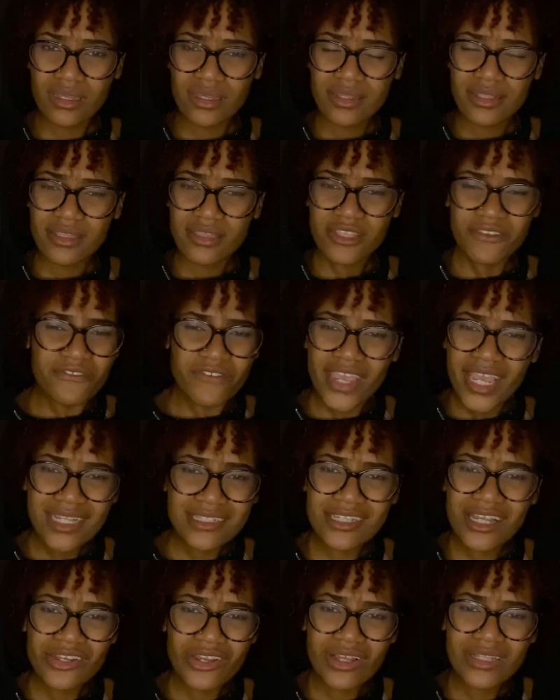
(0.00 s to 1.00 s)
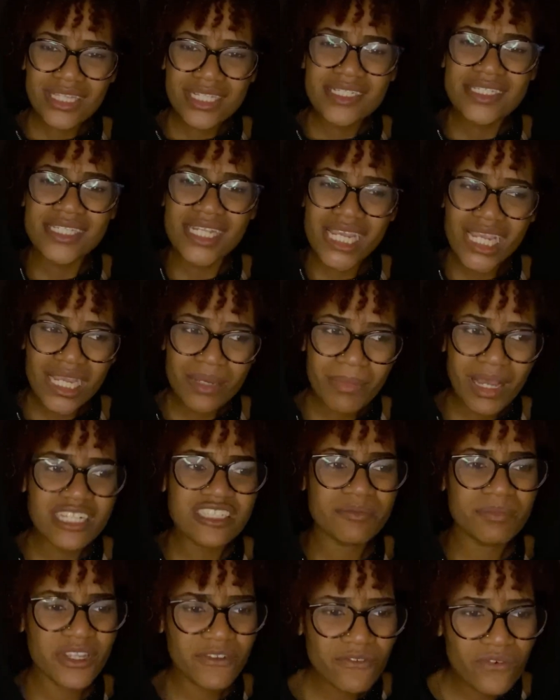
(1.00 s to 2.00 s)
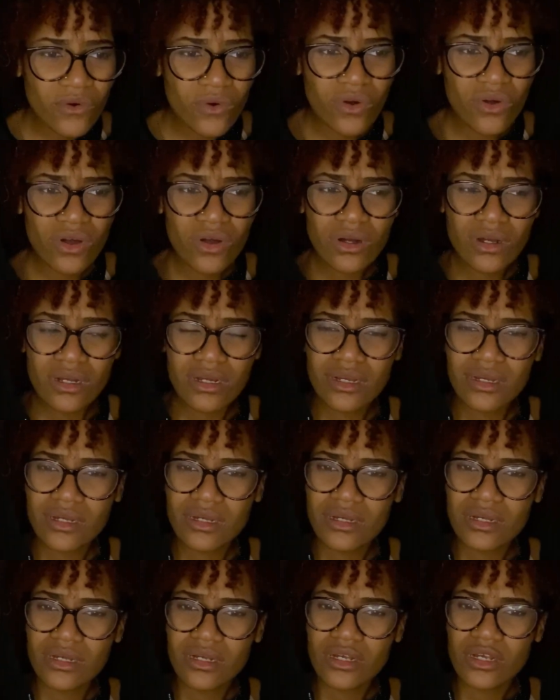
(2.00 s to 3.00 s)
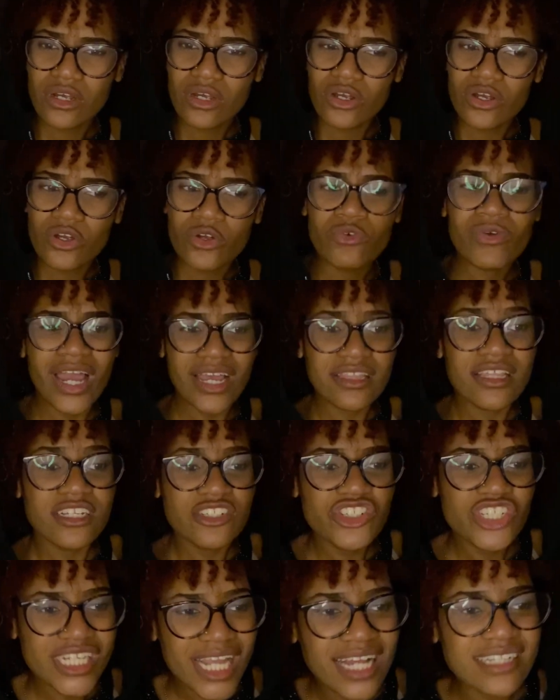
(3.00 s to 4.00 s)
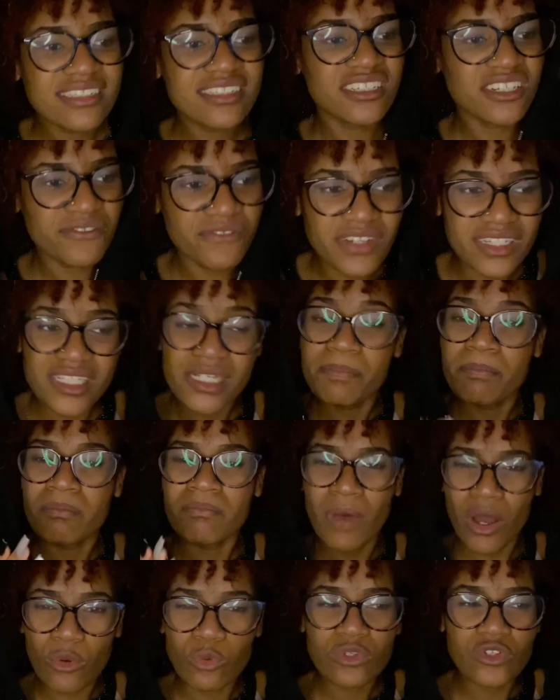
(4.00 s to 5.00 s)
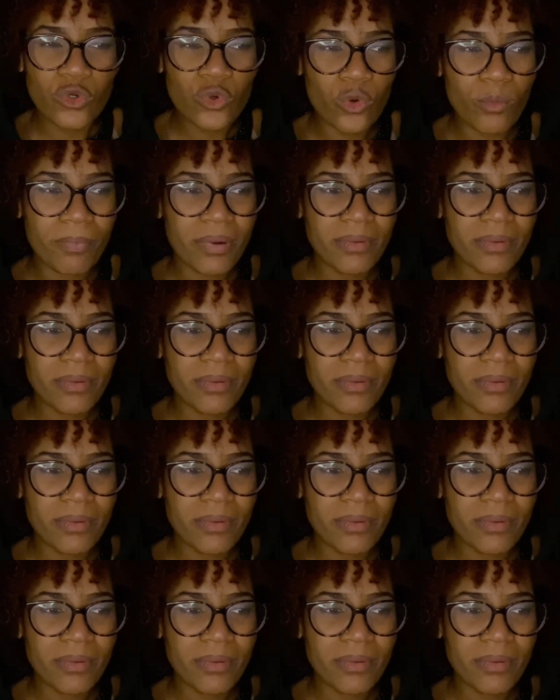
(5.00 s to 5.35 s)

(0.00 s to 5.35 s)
The fears are not the same as before. Rather, she has to visit Mount Hope